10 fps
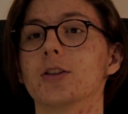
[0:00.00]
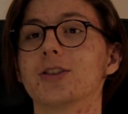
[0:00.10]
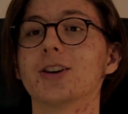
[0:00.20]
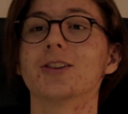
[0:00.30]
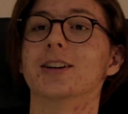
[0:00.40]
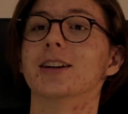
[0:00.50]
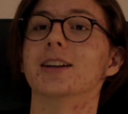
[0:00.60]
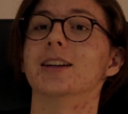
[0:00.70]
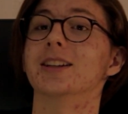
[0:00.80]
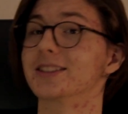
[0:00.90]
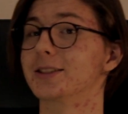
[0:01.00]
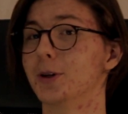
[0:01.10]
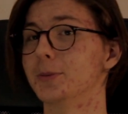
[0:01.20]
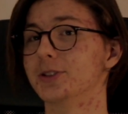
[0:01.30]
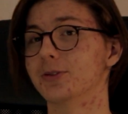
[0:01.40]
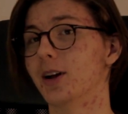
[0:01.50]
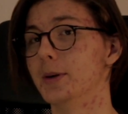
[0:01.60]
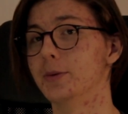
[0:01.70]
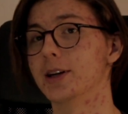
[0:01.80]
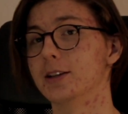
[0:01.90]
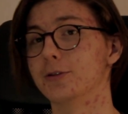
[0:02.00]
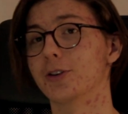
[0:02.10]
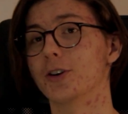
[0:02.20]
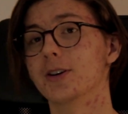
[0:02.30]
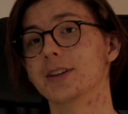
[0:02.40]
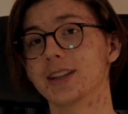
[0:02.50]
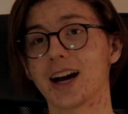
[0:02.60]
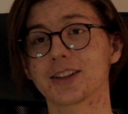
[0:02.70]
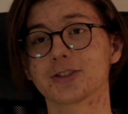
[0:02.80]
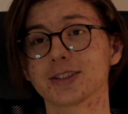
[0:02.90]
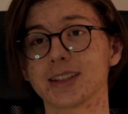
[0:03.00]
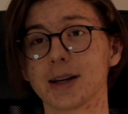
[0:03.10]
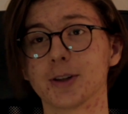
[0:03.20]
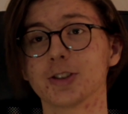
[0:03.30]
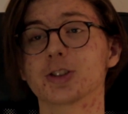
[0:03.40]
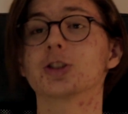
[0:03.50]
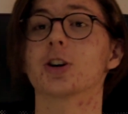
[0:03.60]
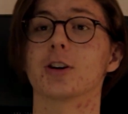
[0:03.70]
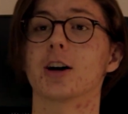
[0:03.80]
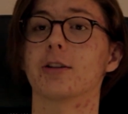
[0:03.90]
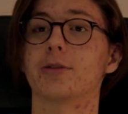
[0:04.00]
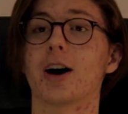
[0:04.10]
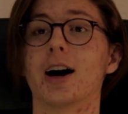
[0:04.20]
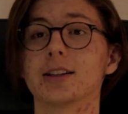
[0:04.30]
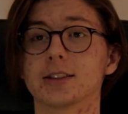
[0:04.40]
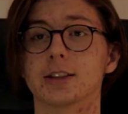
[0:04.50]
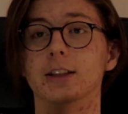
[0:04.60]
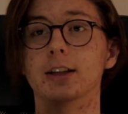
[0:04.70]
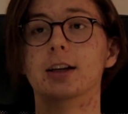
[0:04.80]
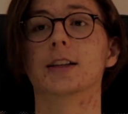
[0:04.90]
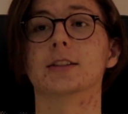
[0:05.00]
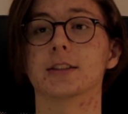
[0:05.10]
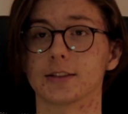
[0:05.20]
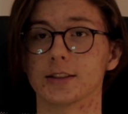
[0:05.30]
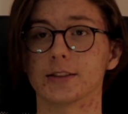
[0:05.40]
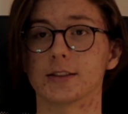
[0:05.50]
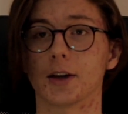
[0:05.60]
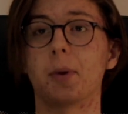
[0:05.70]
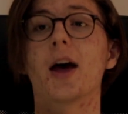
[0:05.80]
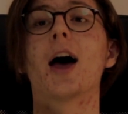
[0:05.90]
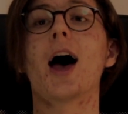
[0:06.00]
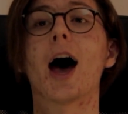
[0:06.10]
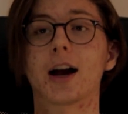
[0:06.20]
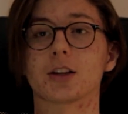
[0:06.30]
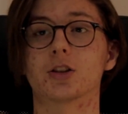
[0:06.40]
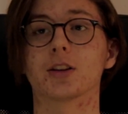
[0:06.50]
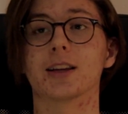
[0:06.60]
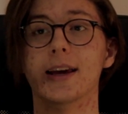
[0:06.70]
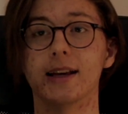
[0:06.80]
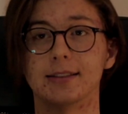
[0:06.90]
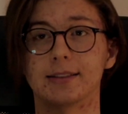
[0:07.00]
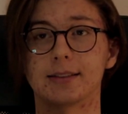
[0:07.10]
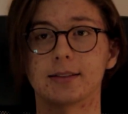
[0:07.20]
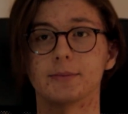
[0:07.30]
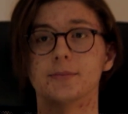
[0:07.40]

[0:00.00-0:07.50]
So here's the moment you've all been waiting for, the actual demo showing off how good this system actually is.